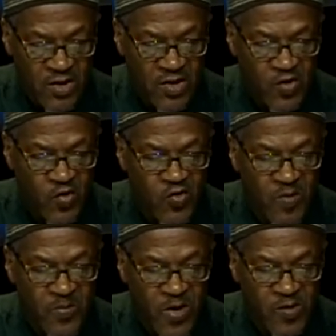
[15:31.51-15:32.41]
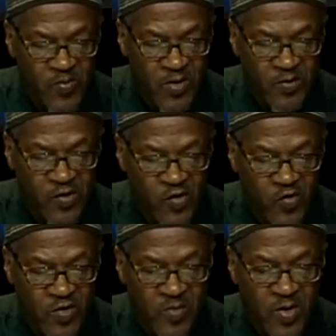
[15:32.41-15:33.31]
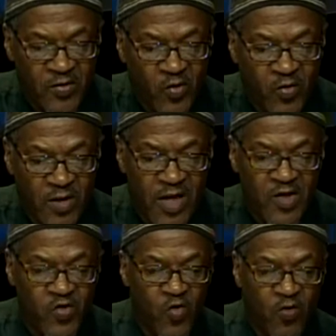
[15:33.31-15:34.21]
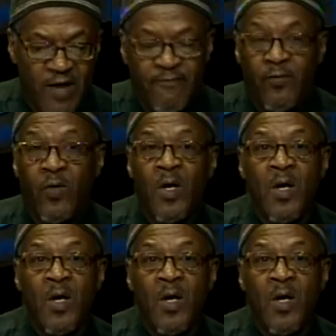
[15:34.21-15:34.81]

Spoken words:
The Associated Press published a story about the National Rifle